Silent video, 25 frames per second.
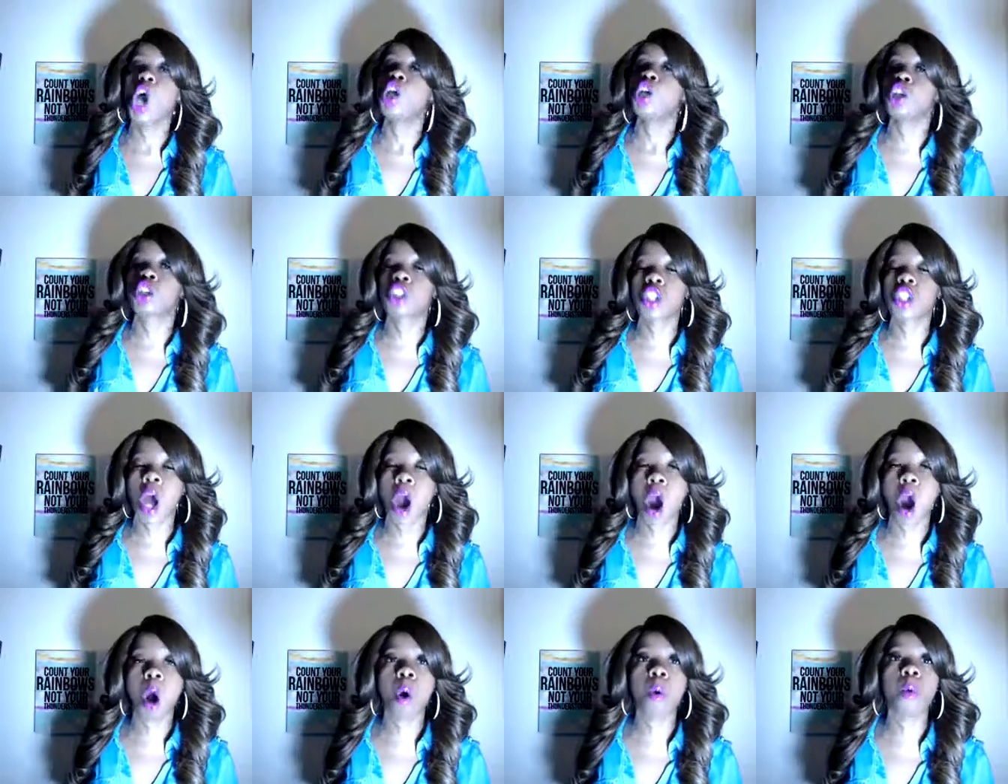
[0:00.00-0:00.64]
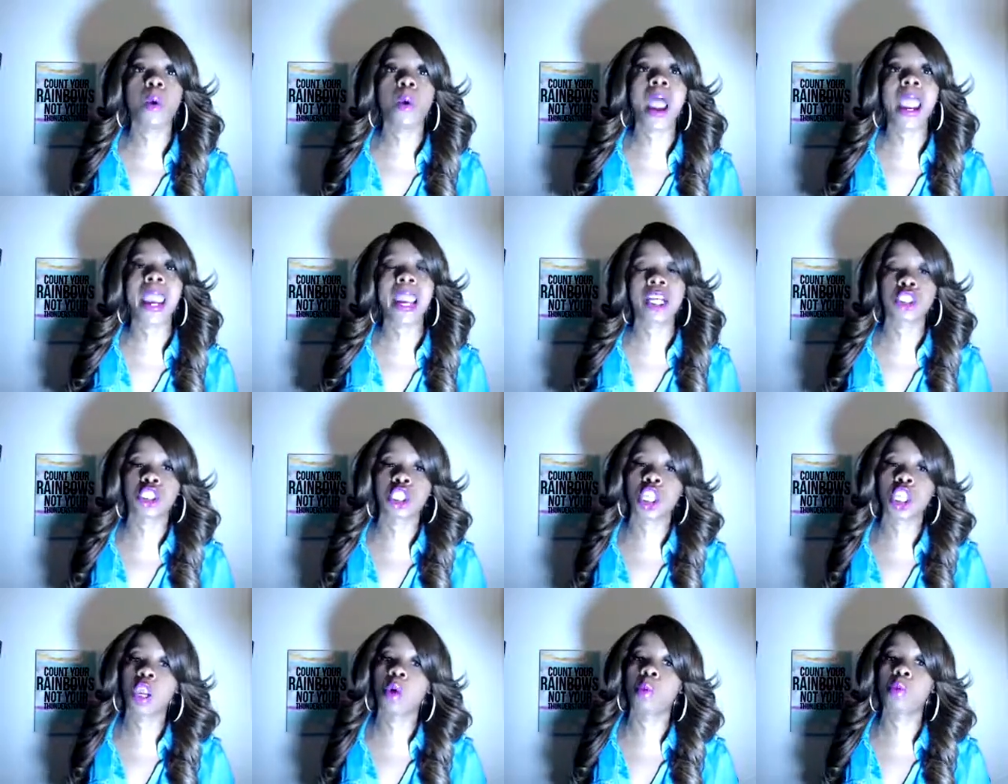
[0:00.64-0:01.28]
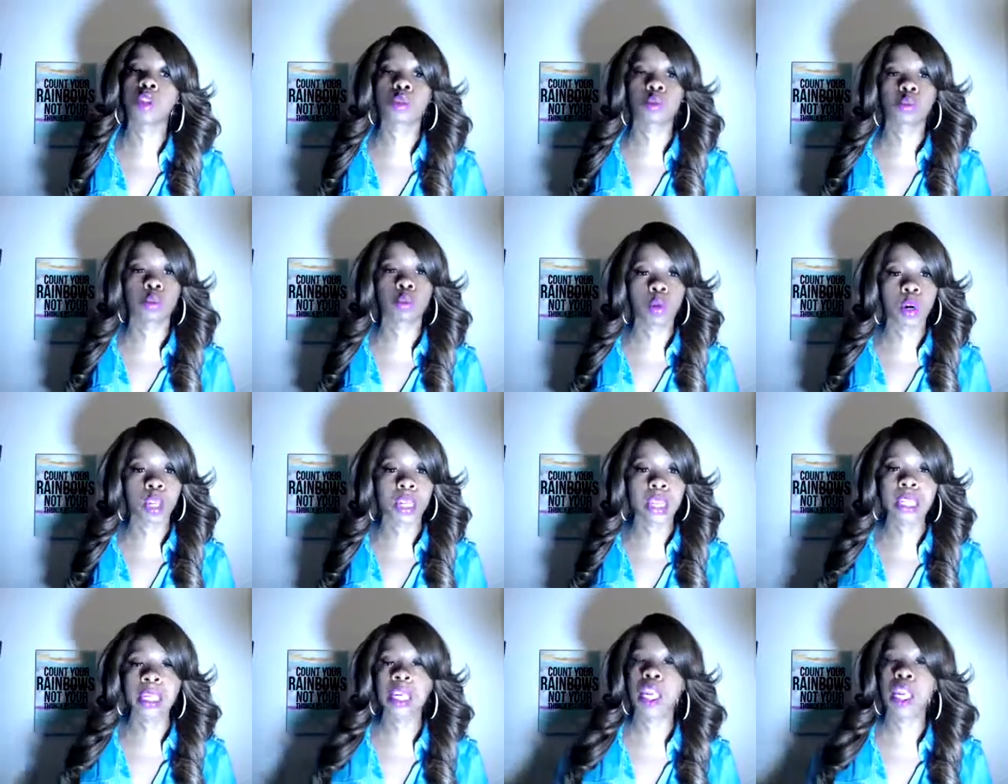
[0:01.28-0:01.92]
So Angela was
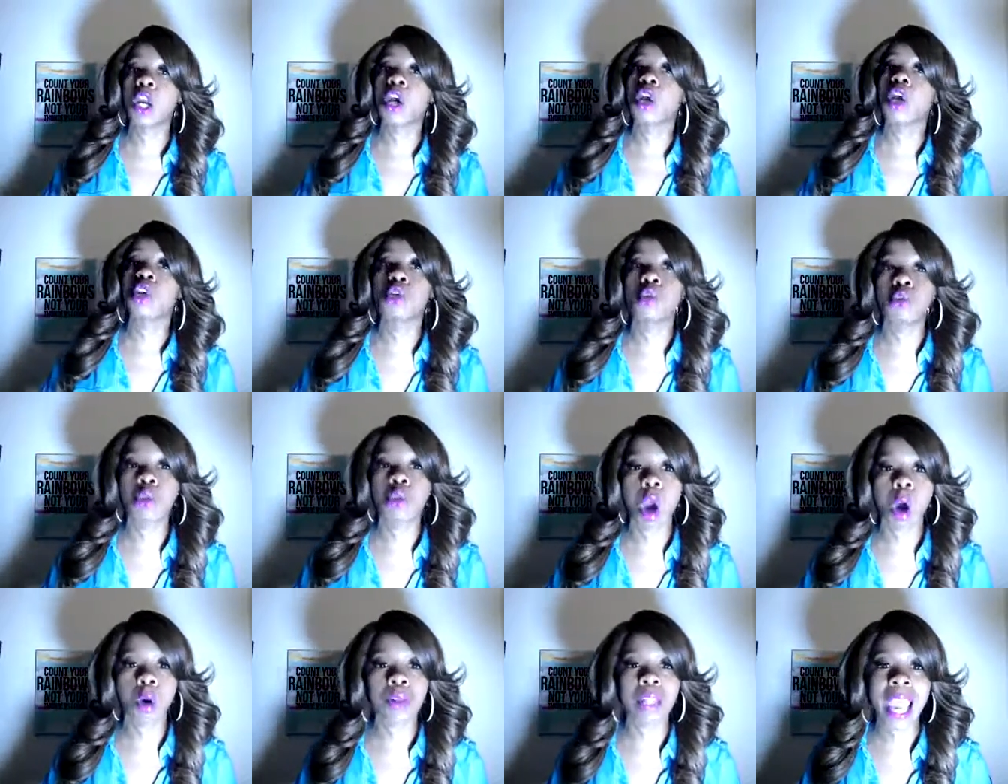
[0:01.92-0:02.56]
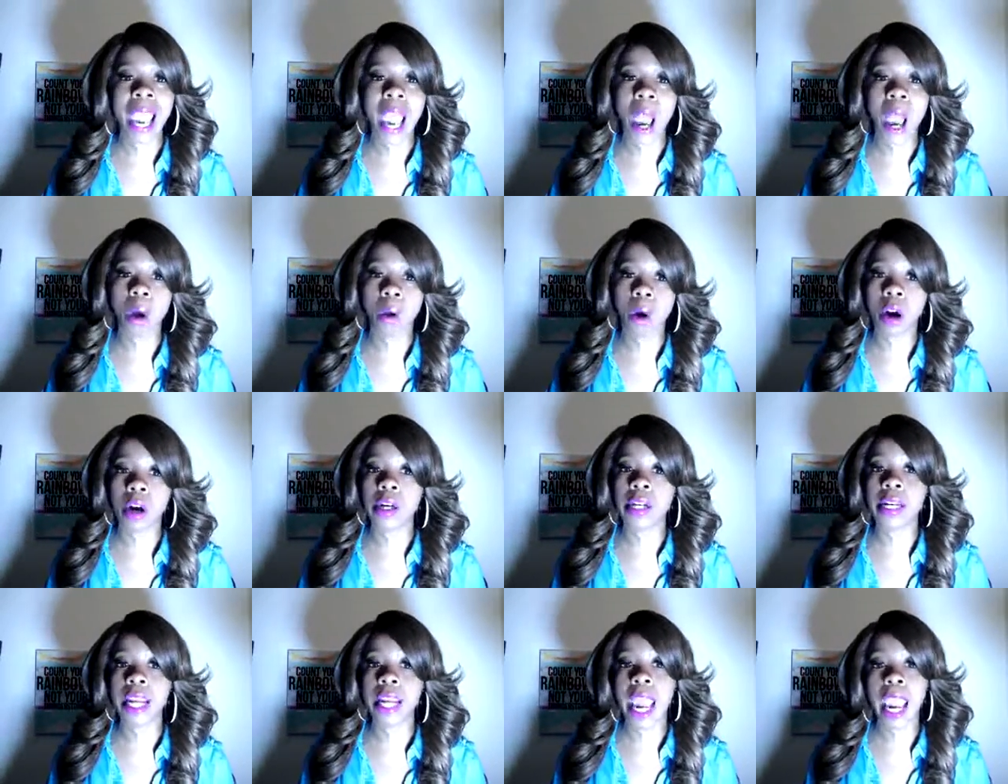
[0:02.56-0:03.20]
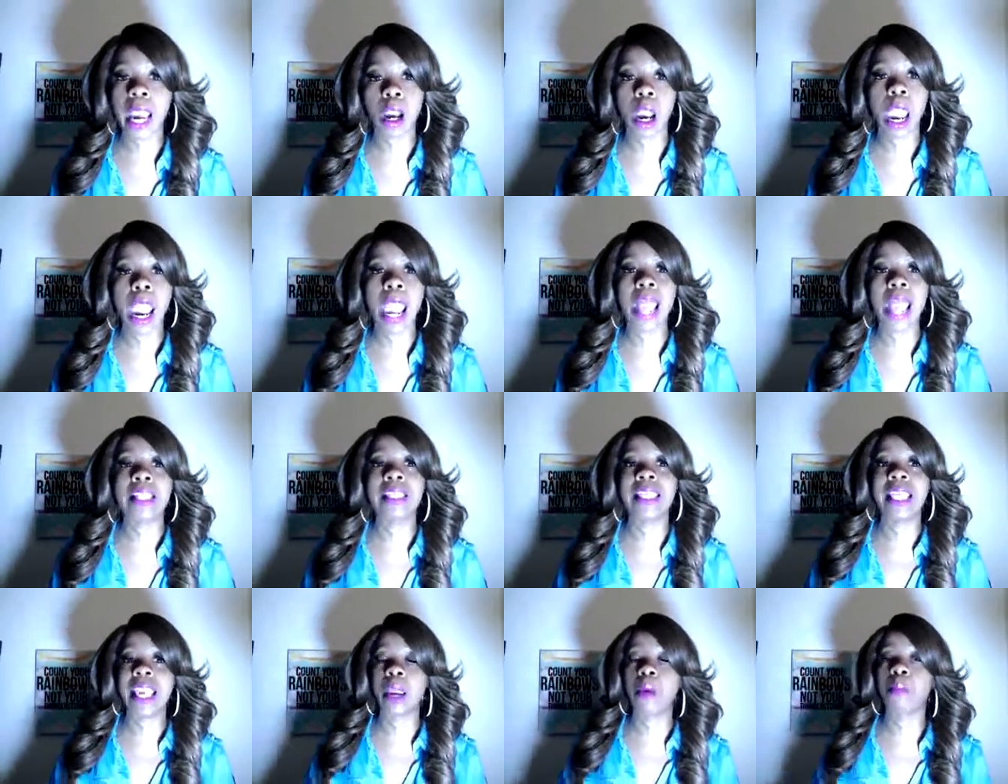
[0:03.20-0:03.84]
really, you know, down her neck. And
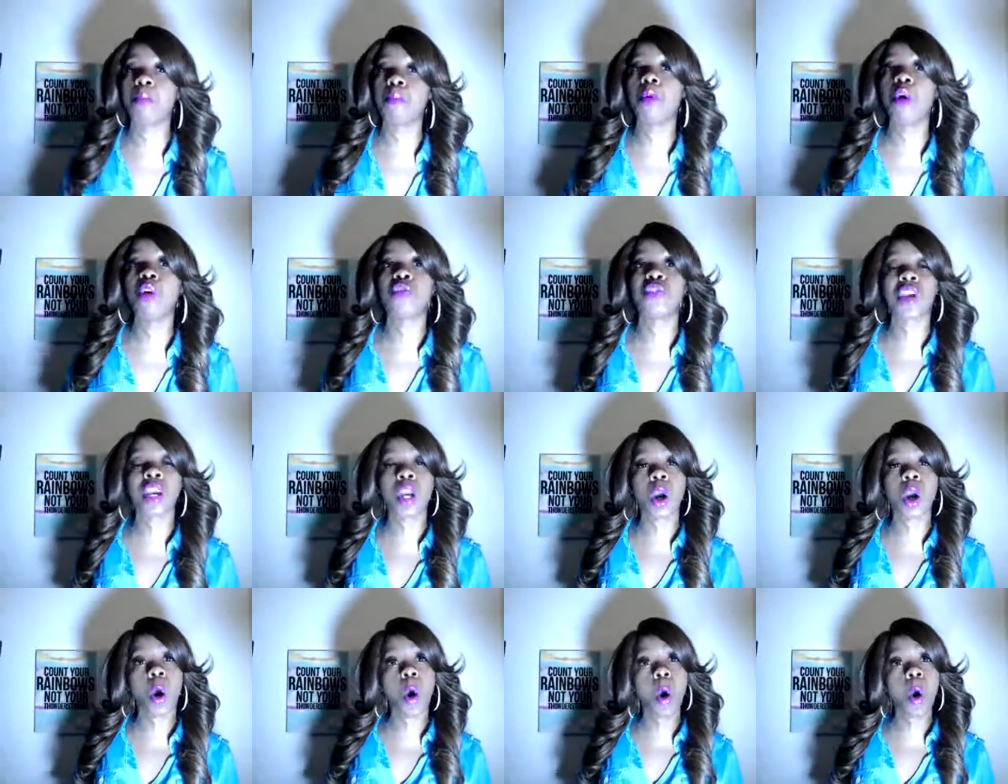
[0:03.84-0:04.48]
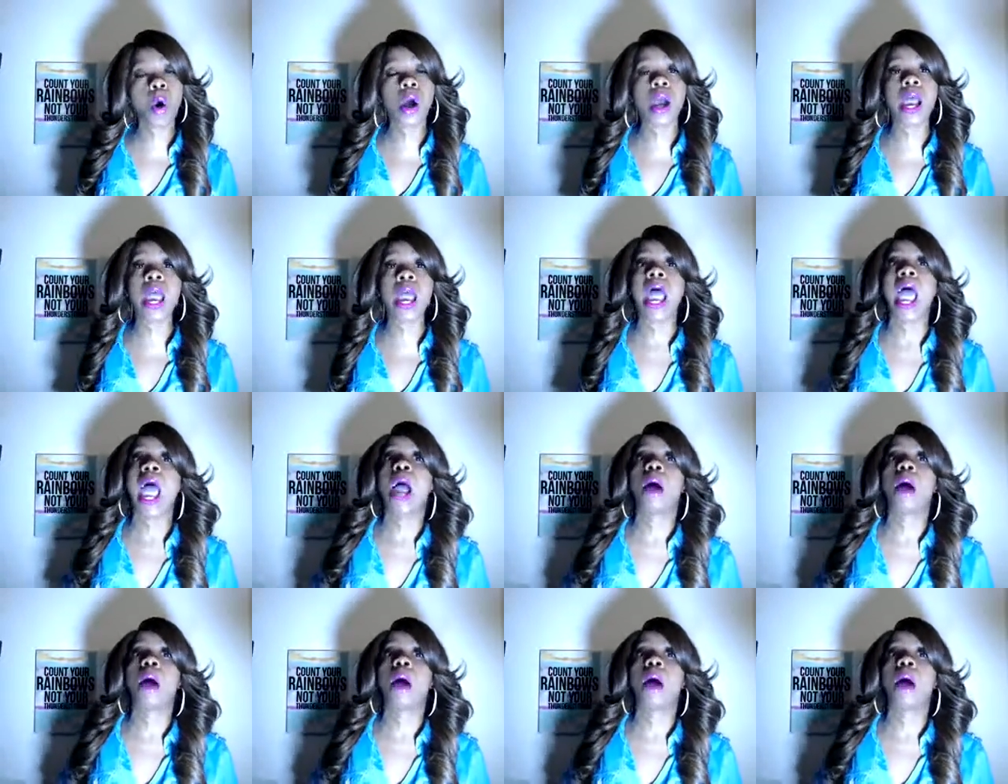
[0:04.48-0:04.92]
then moving on,